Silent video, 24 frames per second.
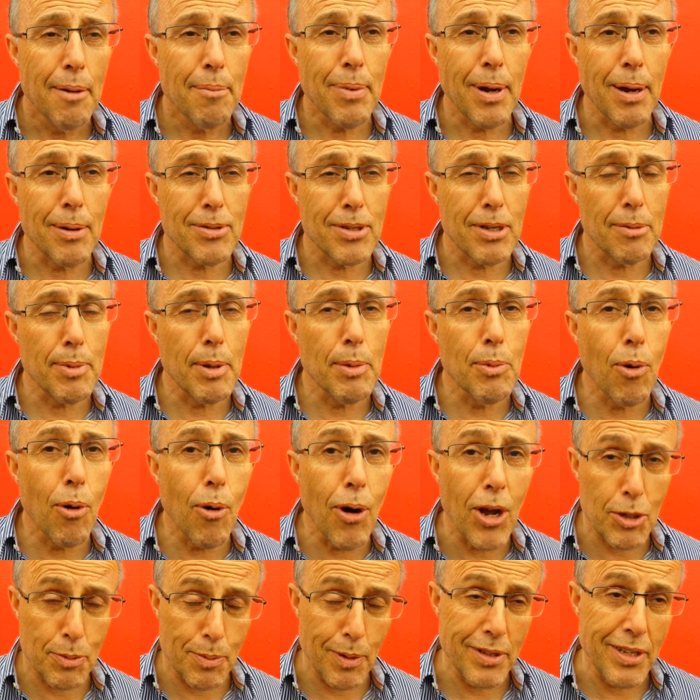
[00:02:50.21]
perhaps there'll be
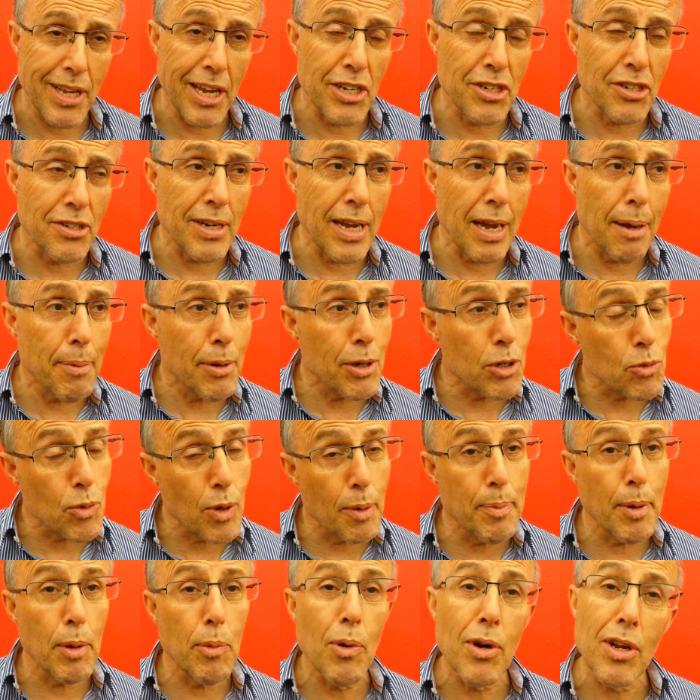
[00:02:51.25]
more expectation now, because
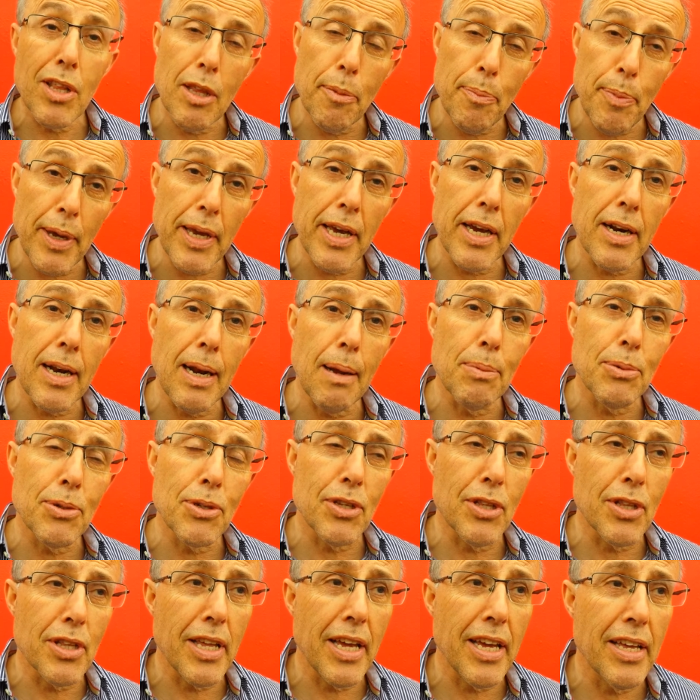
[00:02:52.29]
we'll be one of the bigger
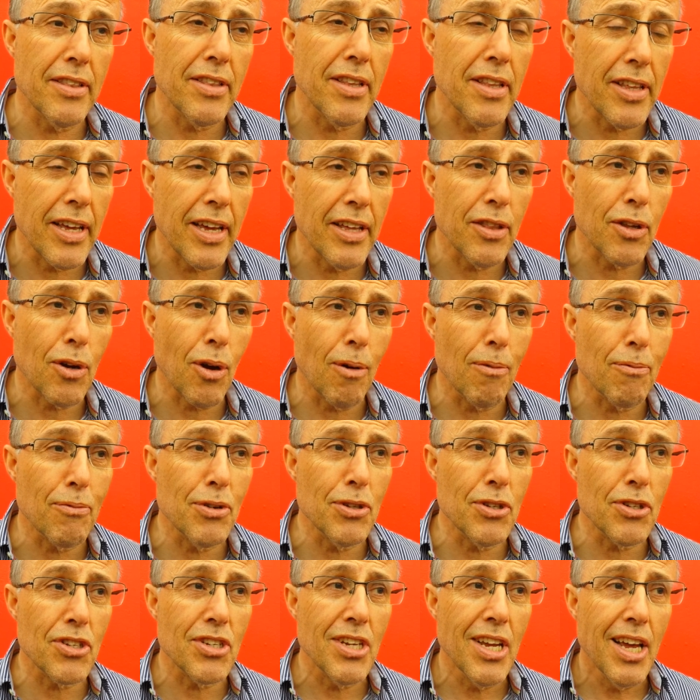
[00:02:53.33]
clubs in the
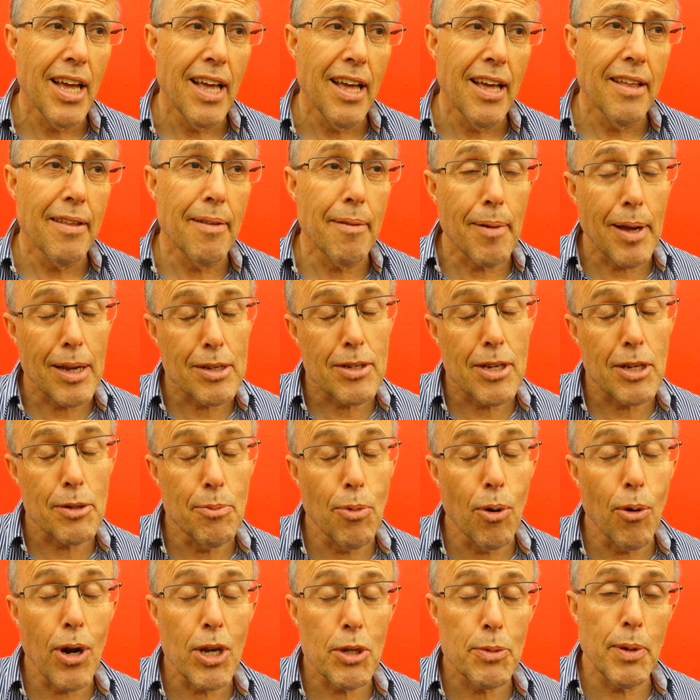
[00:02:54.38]
conference. That says
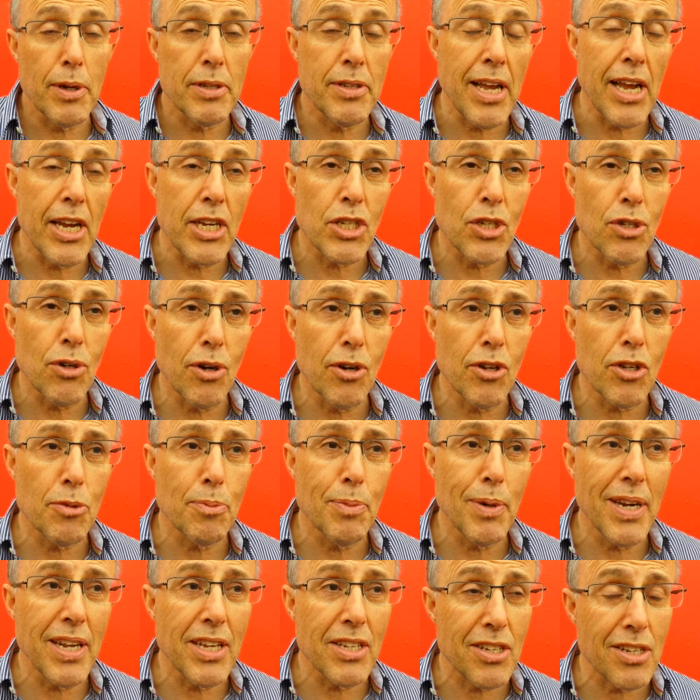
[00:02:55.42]
more expectation on us.
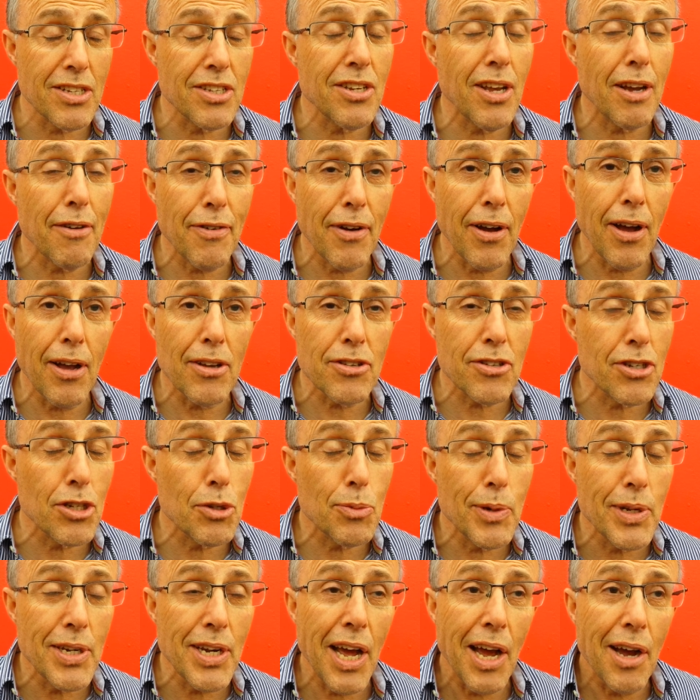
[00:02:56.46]
But it's a tough ask, as
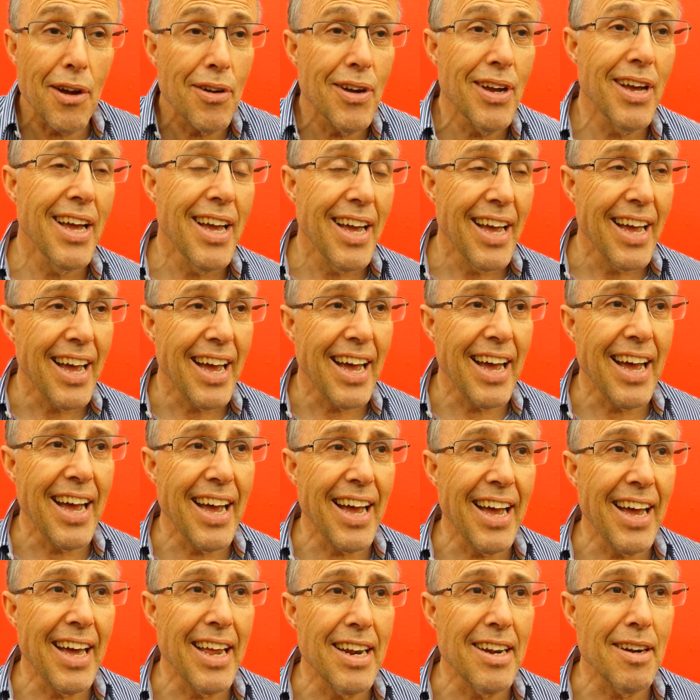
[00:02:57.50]
we know.
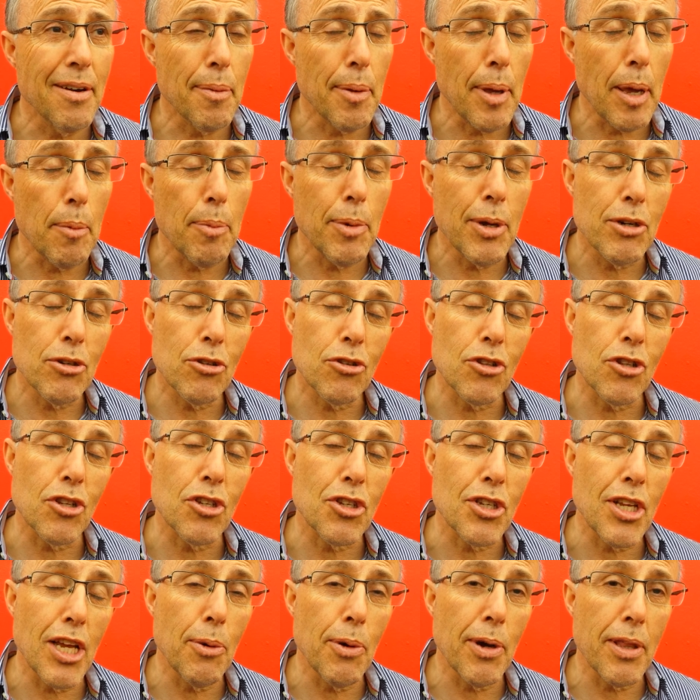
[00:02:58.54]
And it'll be interesting to
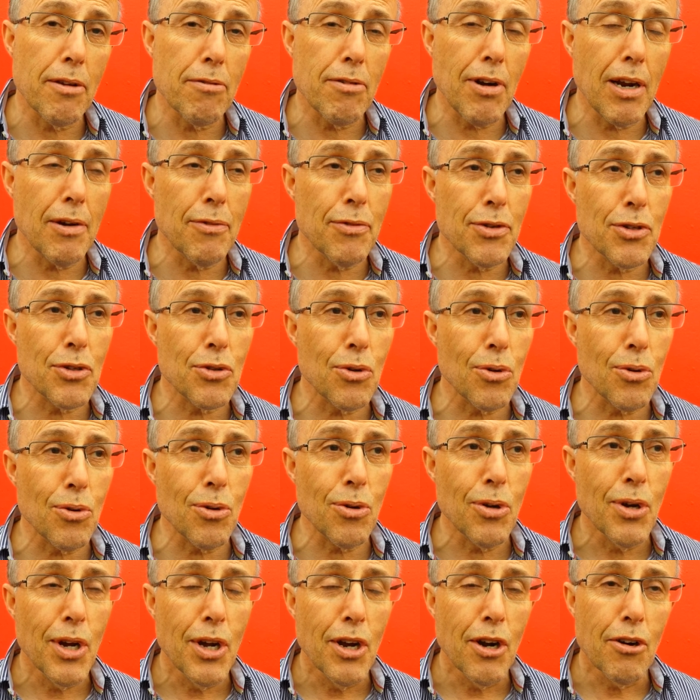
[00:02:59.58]
see whether Rovers
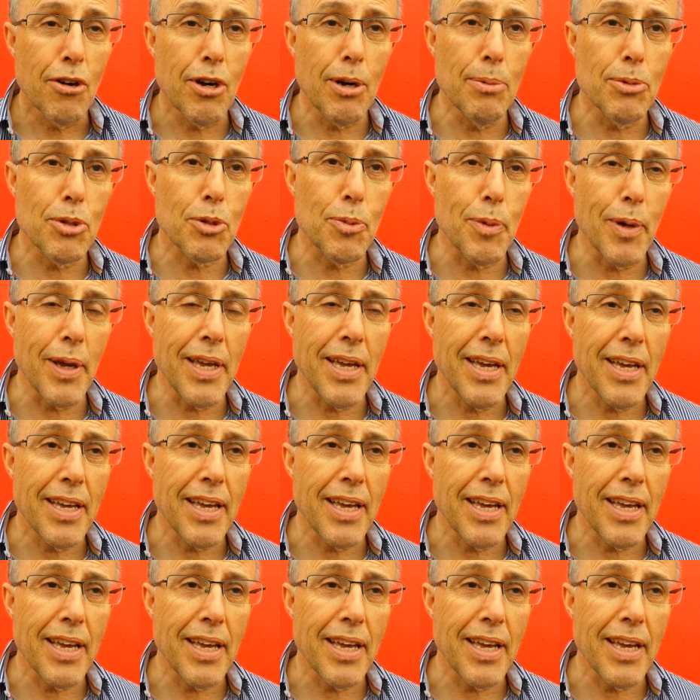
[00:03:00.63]
or Grimsby